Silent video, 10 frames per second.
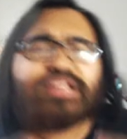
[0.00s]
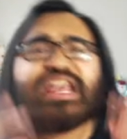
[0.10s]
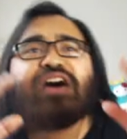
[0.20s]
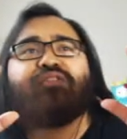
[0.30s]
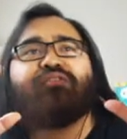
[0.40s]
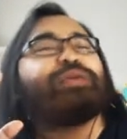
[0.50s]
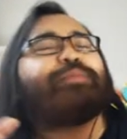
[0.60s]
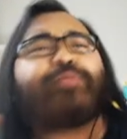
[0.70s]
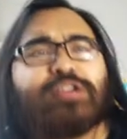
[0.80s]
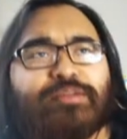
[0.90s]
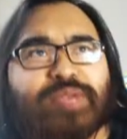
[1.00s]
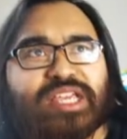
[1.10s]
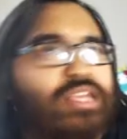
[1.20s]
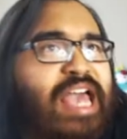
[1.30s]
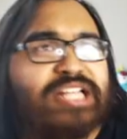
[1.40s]
Now, people are going to
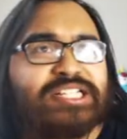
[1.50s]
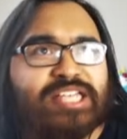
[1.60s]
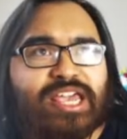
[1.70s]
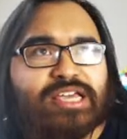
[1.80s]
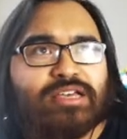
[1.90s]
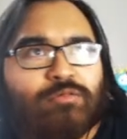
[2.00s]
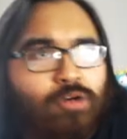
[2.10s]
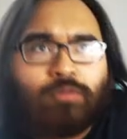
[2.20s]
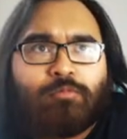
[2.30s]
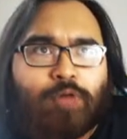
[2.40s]
be asking, well,